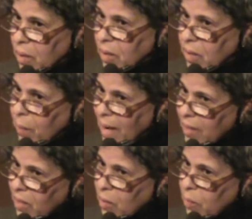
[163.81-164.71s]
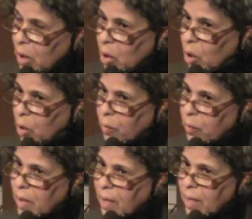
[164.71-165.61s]
It reminded me
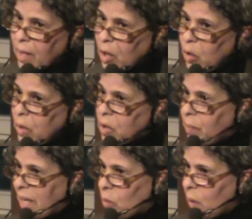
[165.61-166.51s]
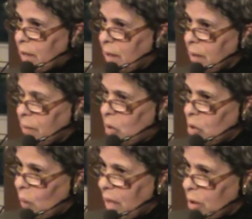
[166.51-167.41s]
of the Louis
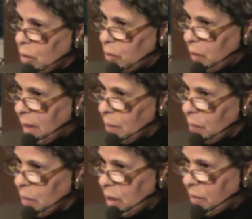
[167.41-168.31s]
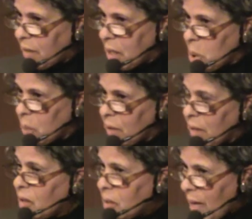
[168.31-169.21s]
Buñuel film,
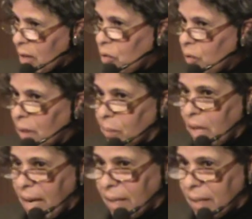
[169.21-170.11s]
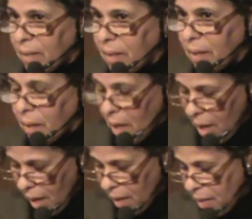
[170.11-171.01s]
the Spanish film director,
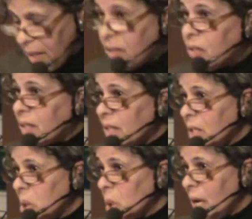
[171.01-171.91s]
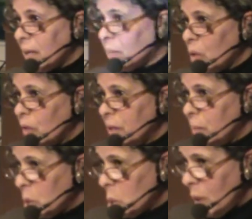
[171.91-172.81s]
The Discreet Charm of the
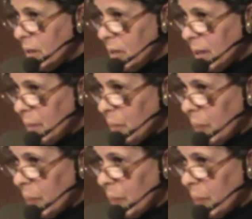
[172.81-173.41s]
Bourgeoisie.